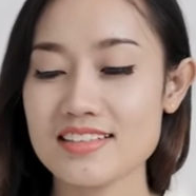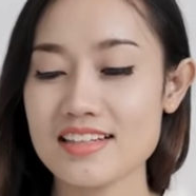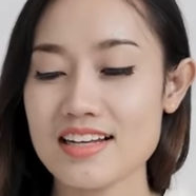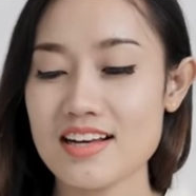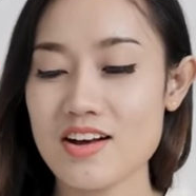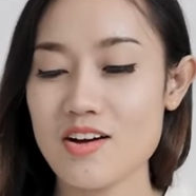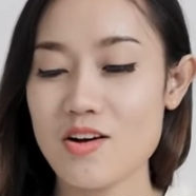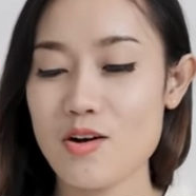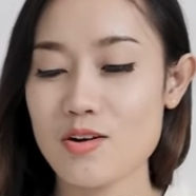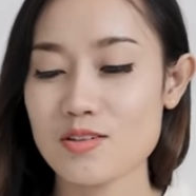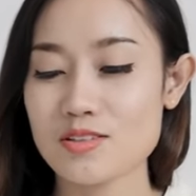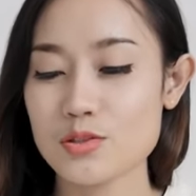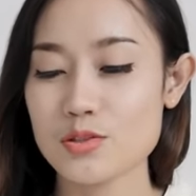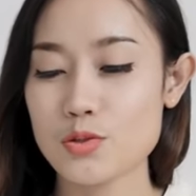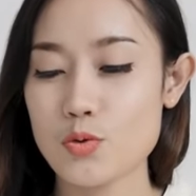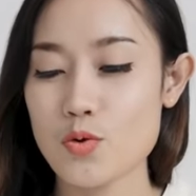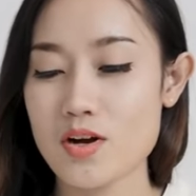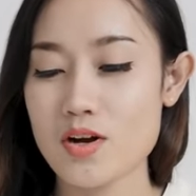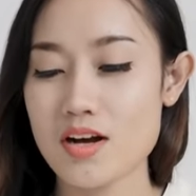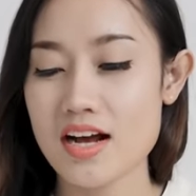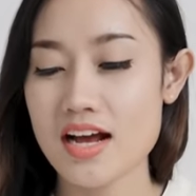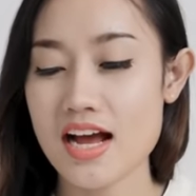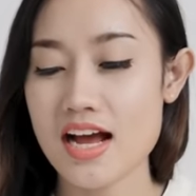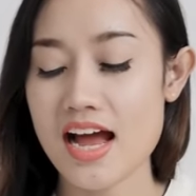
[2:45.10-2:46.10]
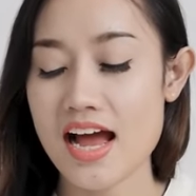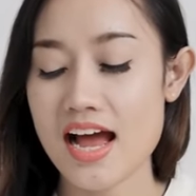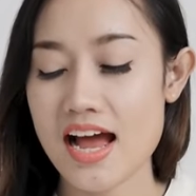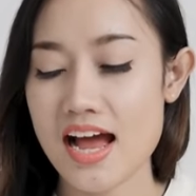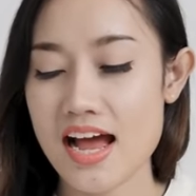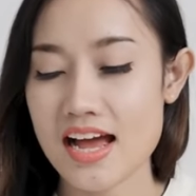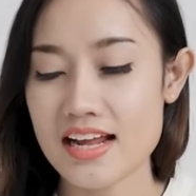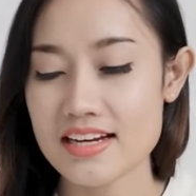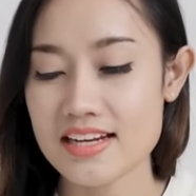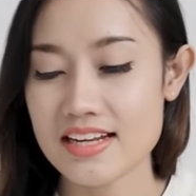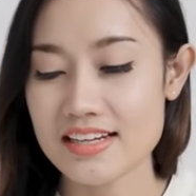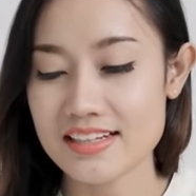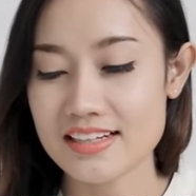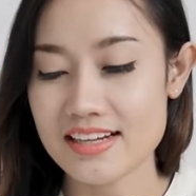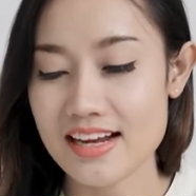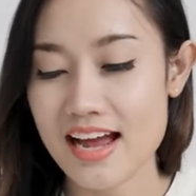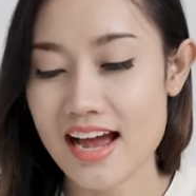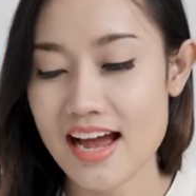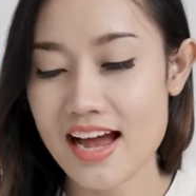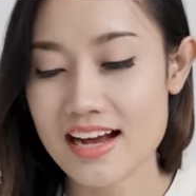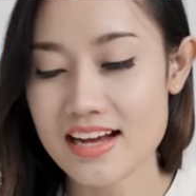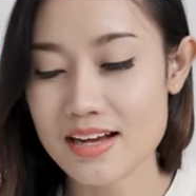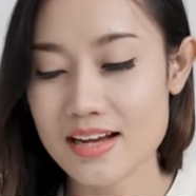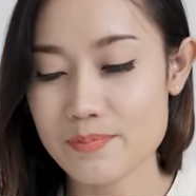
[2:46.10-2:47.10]
because they've done this so many times
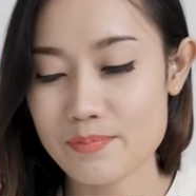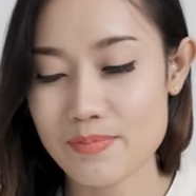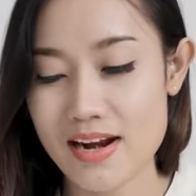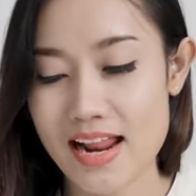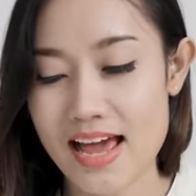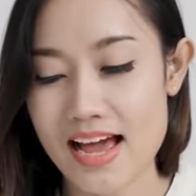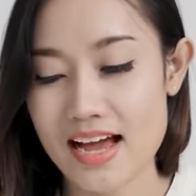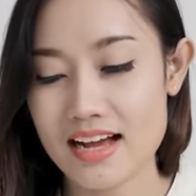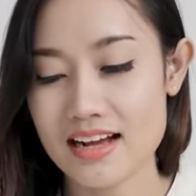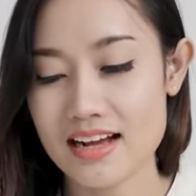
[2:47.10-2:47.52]
before.